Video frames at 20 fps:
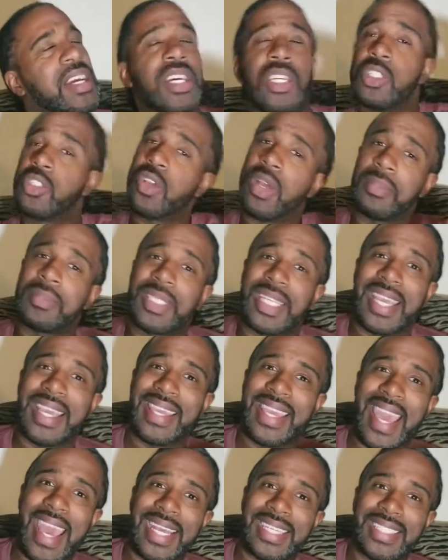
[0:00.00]
So I'm saying
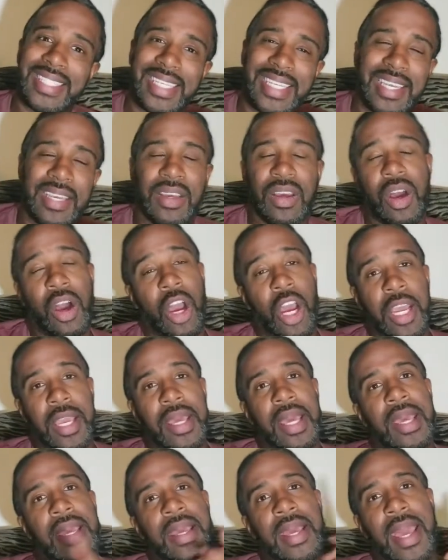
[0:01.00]
Kasi. All right.
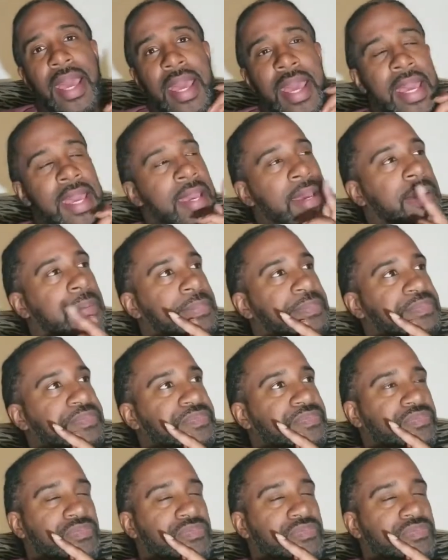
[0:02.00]
And